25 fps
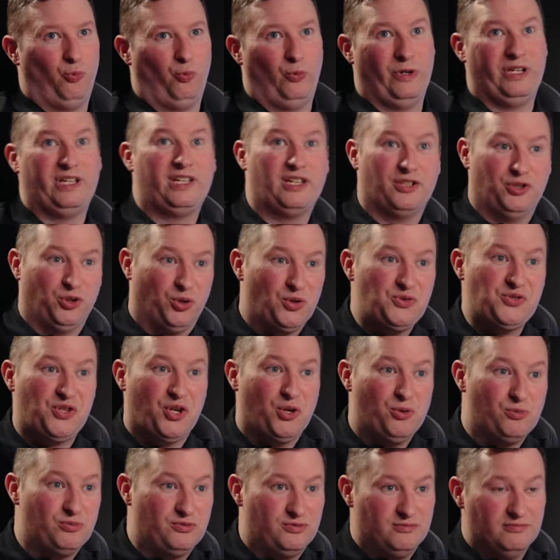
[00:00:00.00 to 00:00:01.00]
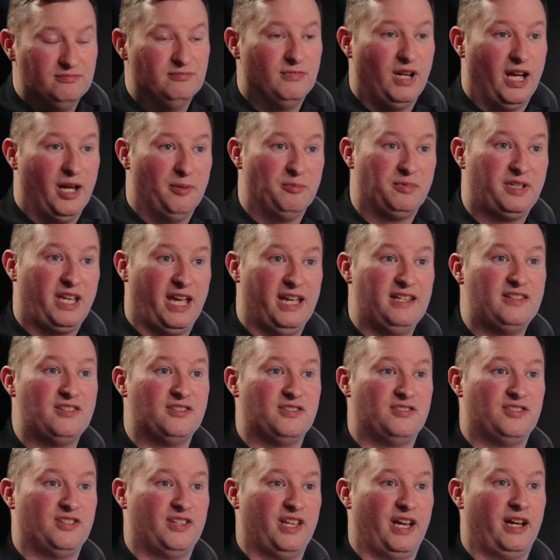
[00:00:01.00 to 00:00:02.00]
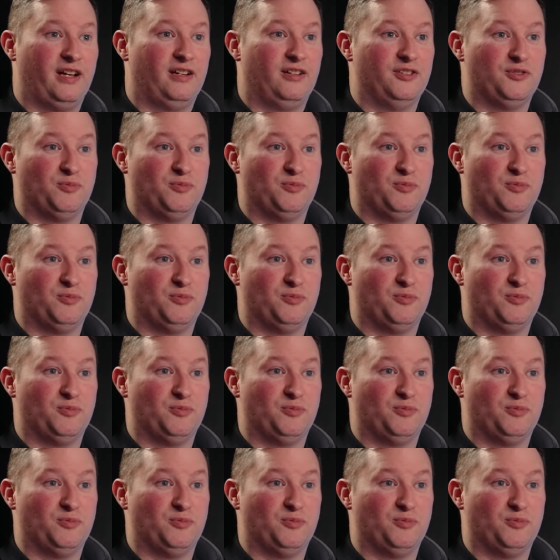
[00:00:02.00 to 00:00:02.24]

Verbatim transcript: We can also um, cater to that